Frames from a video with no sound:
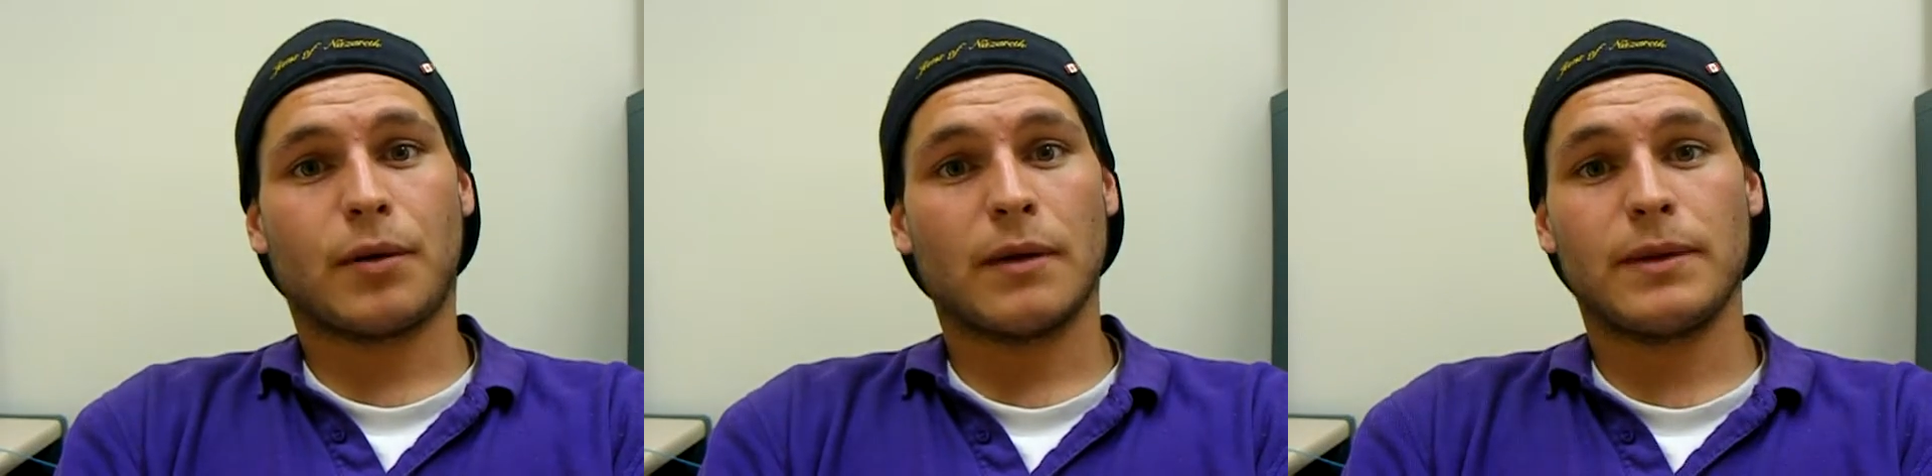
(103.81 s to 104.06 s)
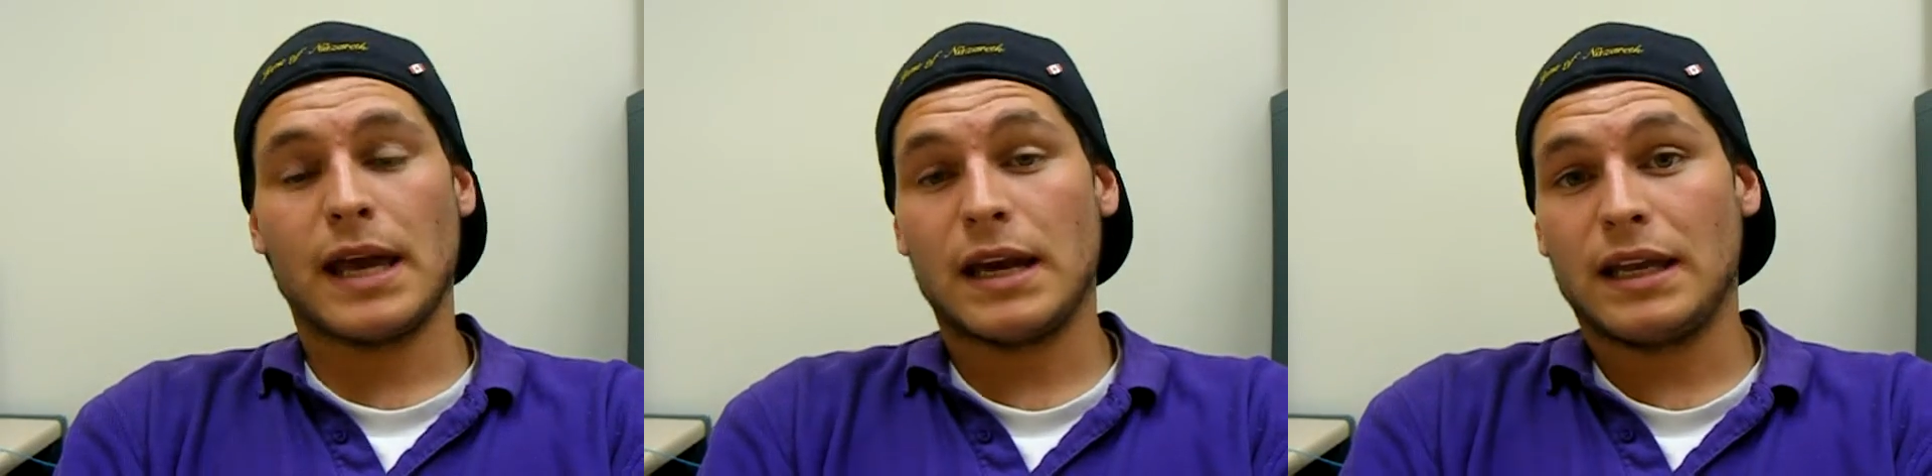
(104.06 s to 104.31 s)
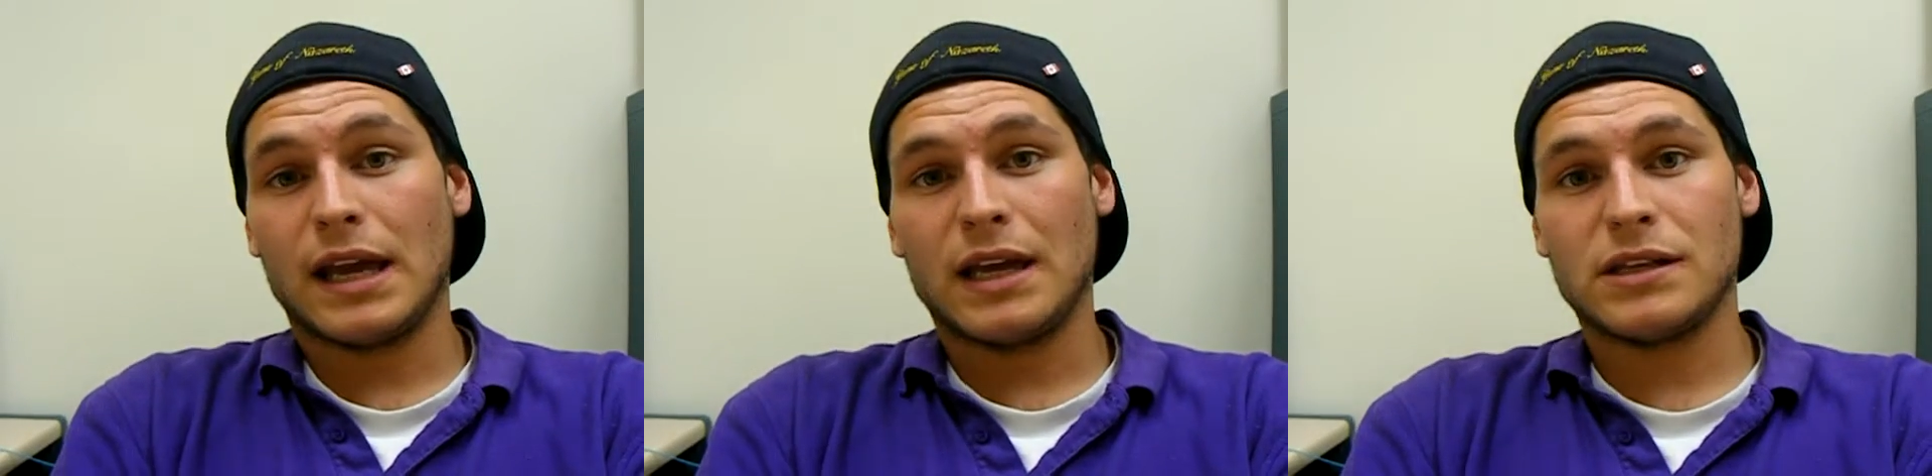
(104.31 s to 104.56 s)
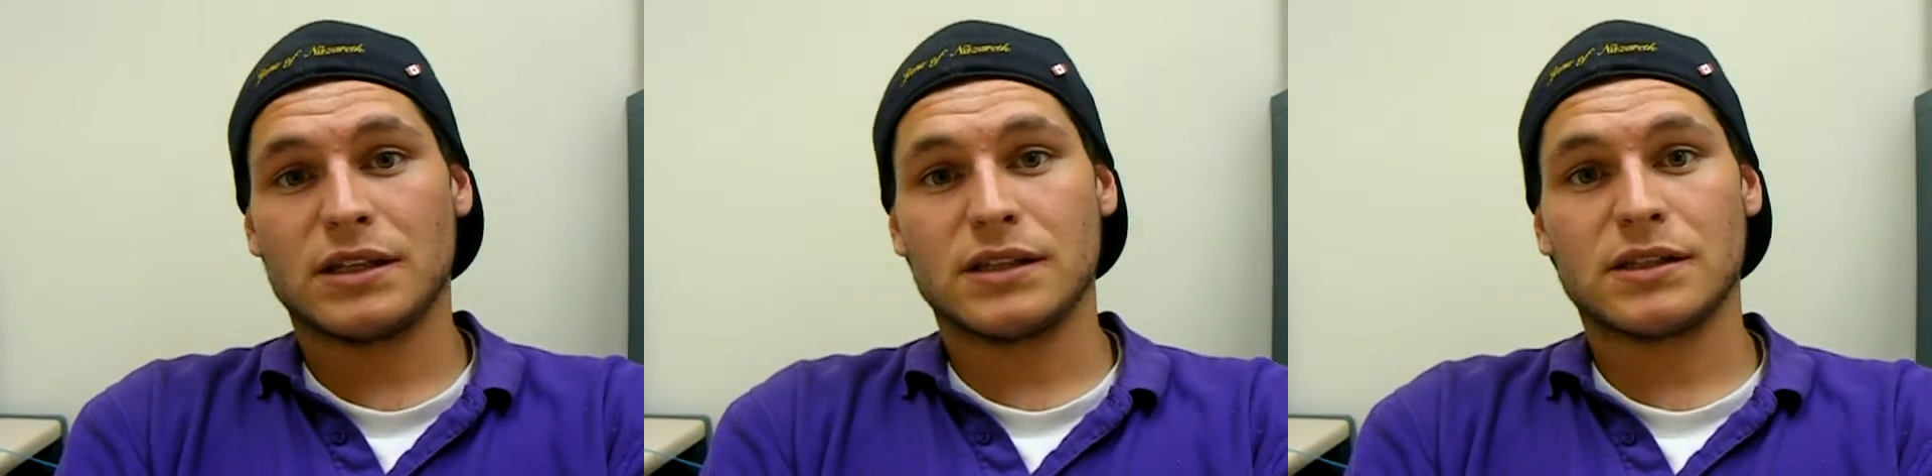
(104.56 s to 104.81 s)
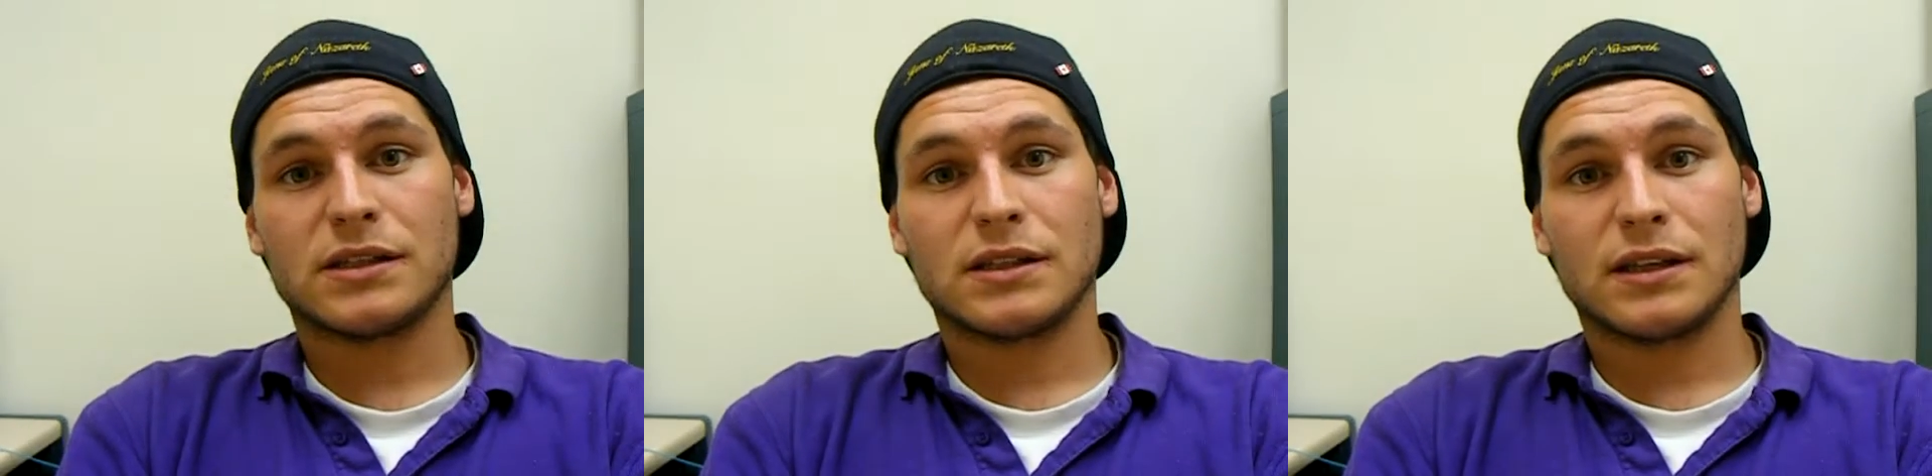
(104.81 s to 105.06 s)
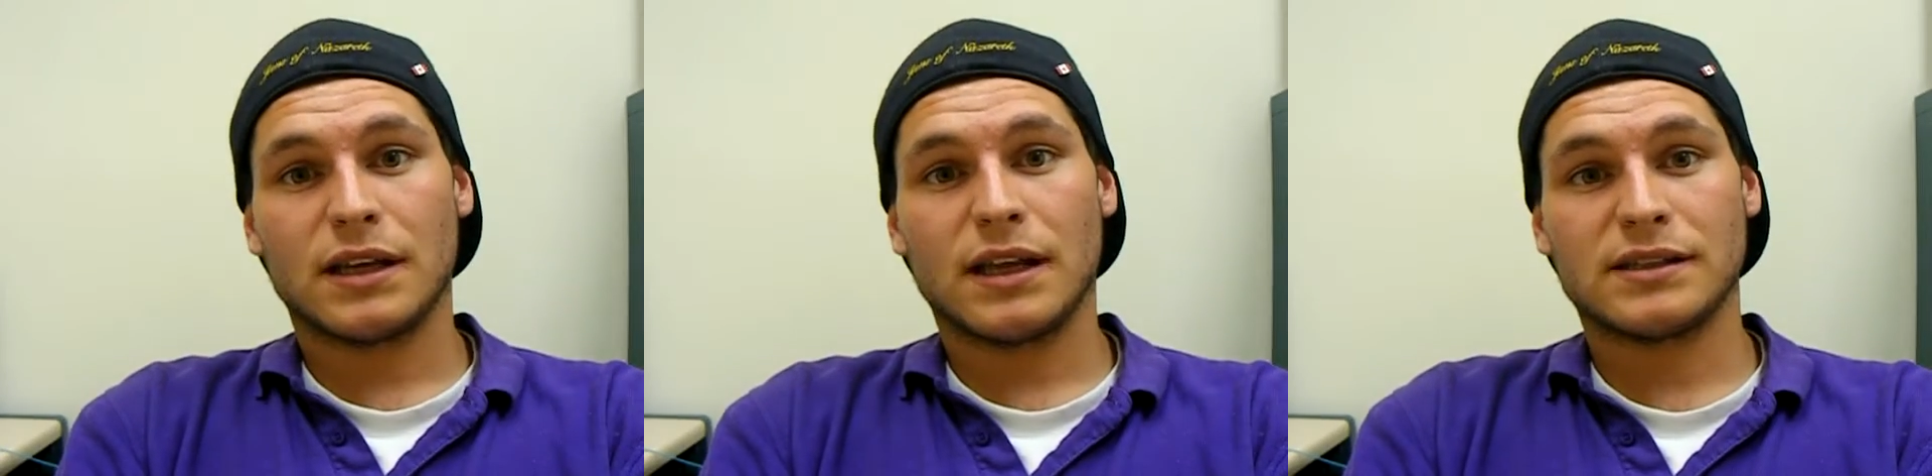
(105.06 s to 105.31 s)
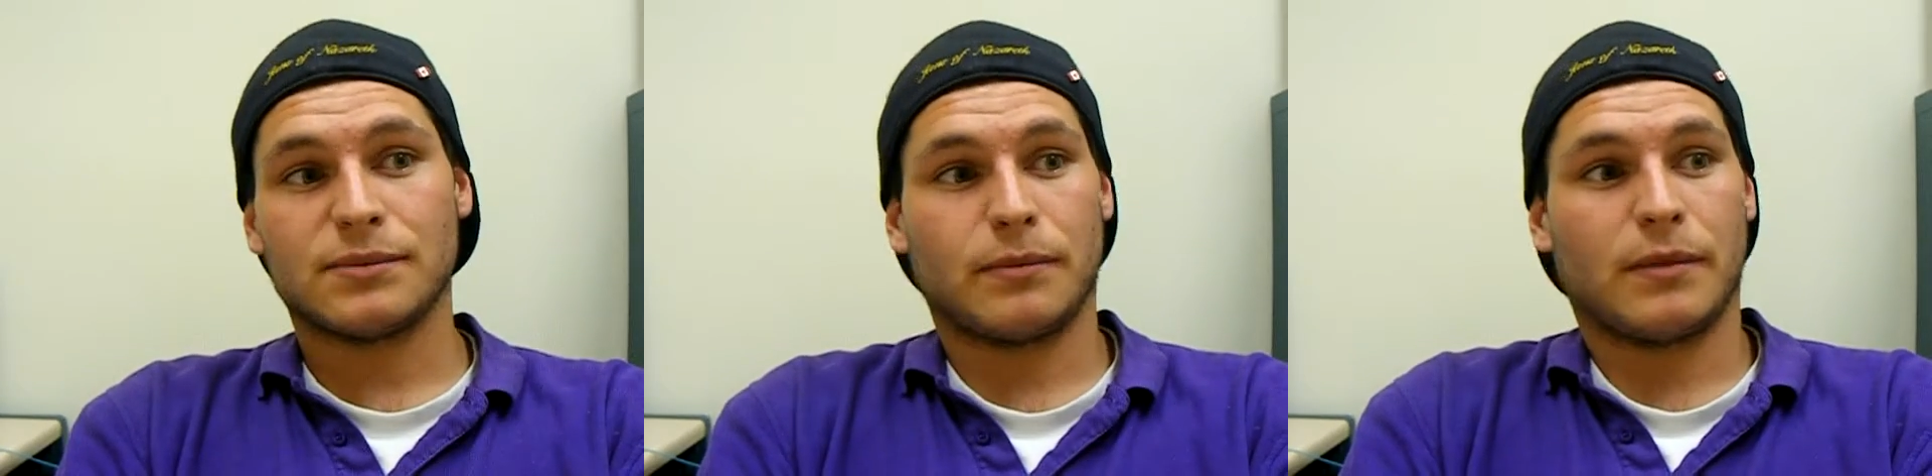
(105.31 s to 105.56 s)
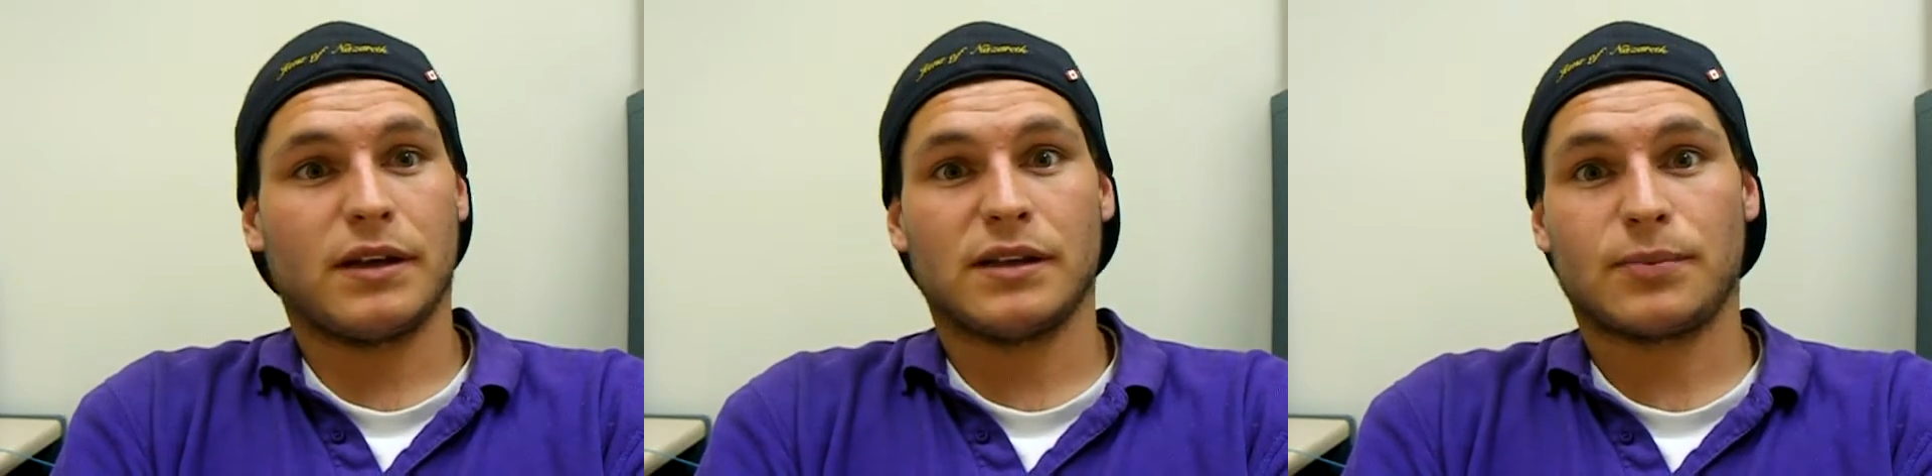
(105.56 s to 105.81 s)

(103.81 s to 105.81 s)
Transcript: probably any age is, is,